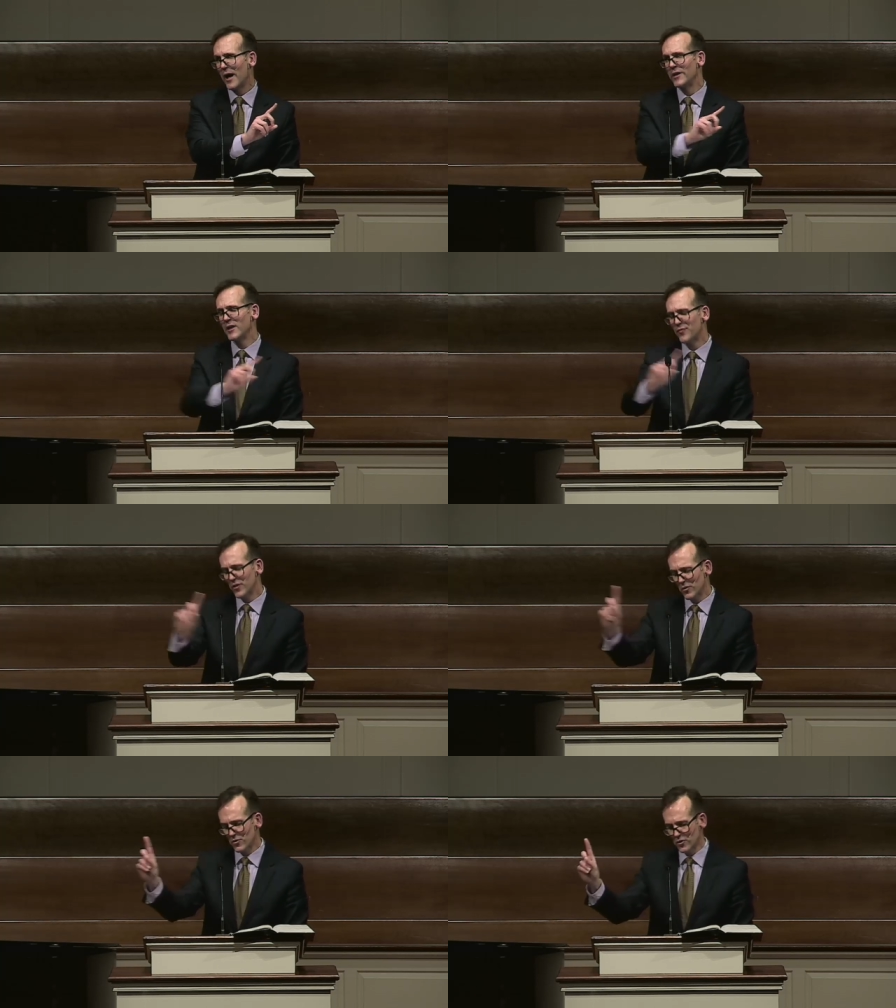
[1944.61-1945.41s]
And if
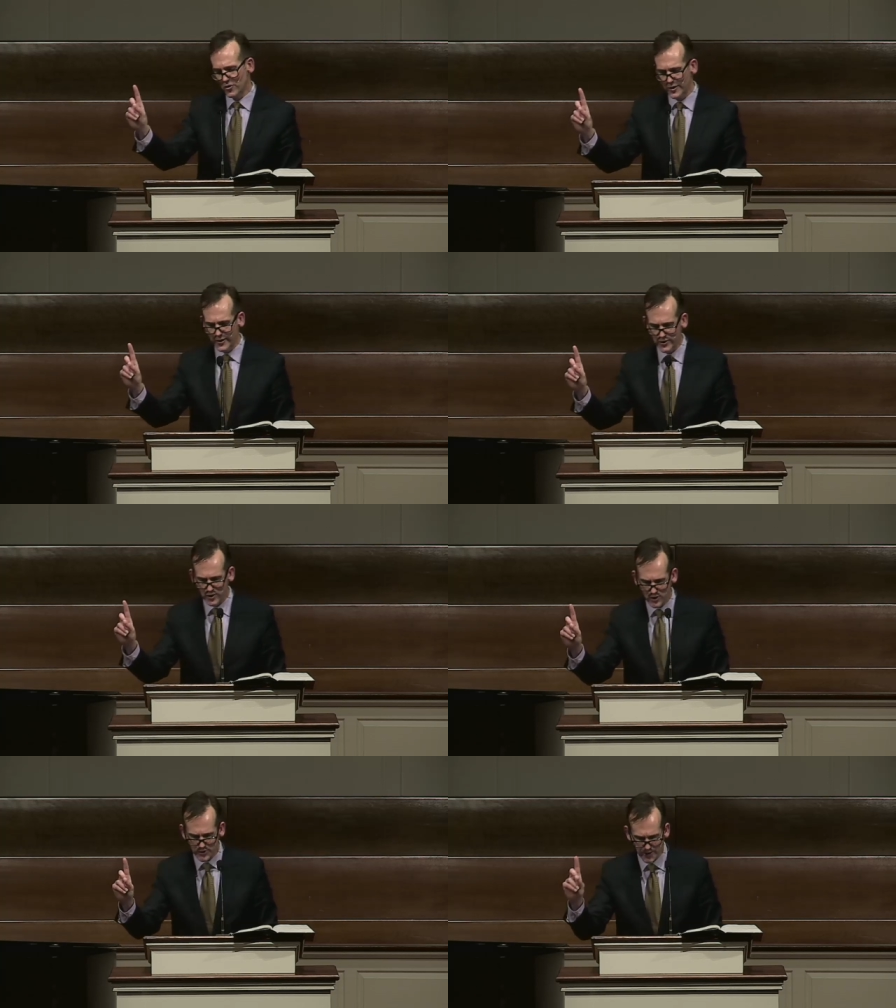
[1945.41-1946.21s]
the glory and
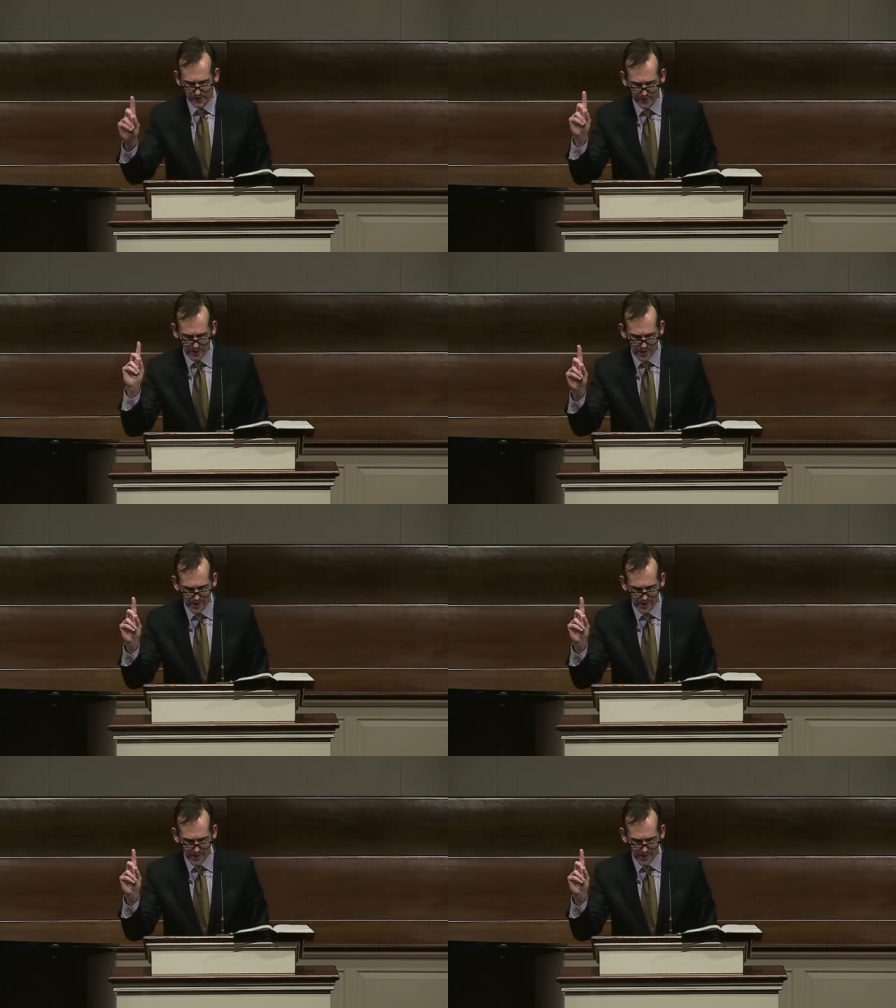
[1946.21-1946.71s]
honor and the